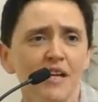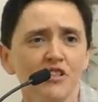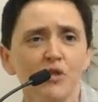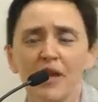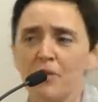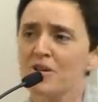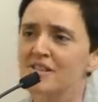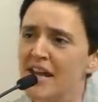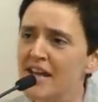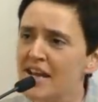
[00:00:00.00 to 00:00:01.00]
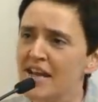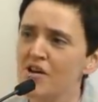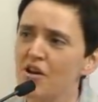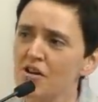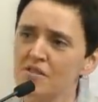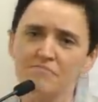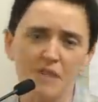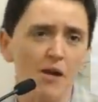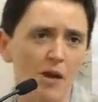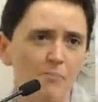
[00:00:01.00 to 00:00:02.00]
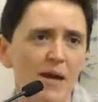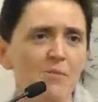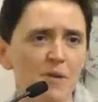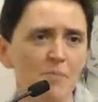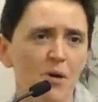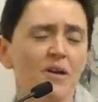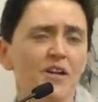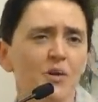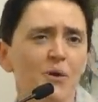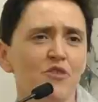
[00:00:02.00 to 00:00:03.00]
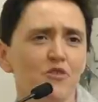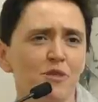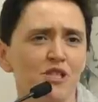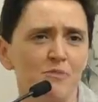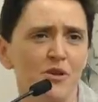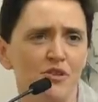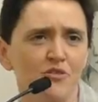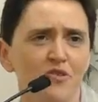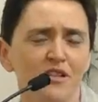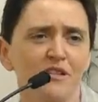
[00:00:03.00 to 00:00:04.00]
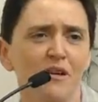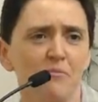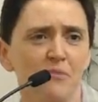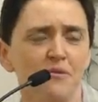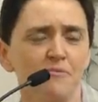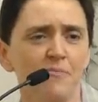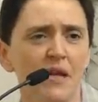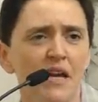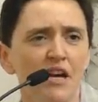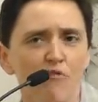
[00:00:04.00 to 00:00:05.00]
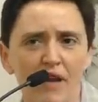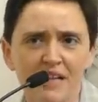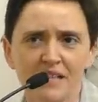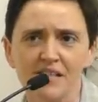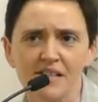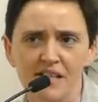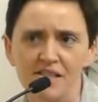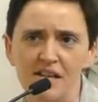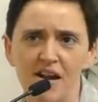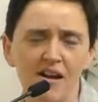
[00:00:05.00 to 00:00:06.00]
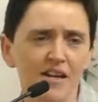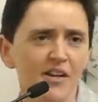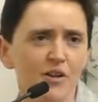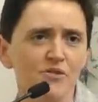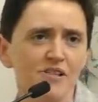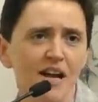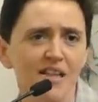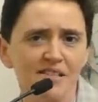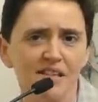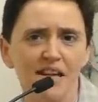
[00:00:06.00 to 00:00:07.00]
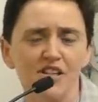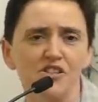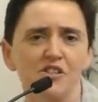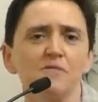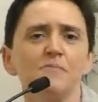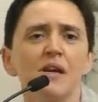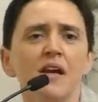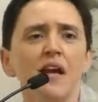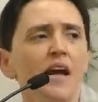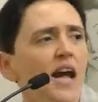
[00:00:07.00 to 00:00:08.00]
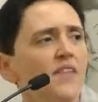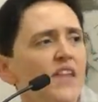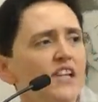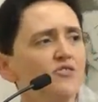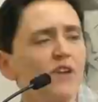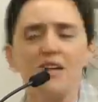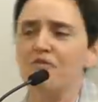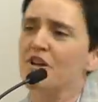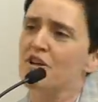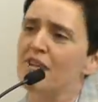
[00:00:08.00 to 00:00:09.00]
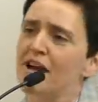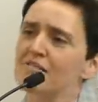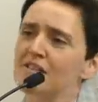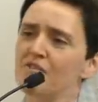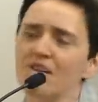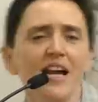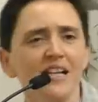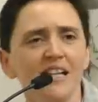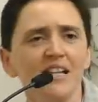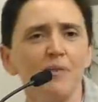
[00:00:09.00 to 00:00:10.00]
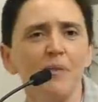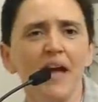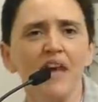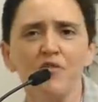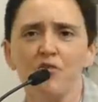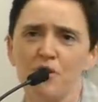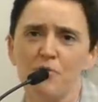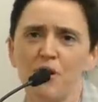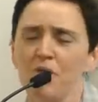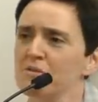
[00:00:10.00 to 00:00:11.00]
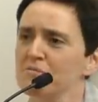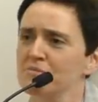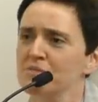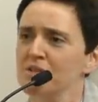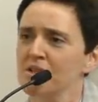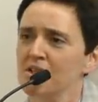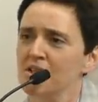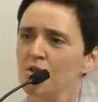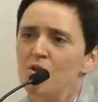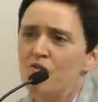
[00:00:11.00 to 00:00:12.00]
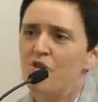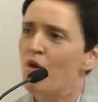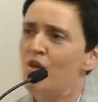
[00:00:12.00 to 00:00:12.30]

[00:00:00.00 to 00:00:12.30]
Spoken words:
So they will take a baby monkey away from its mother, for example, raise it entirely in isolation, and then try and figure out if it has any behavioural problems. Well, of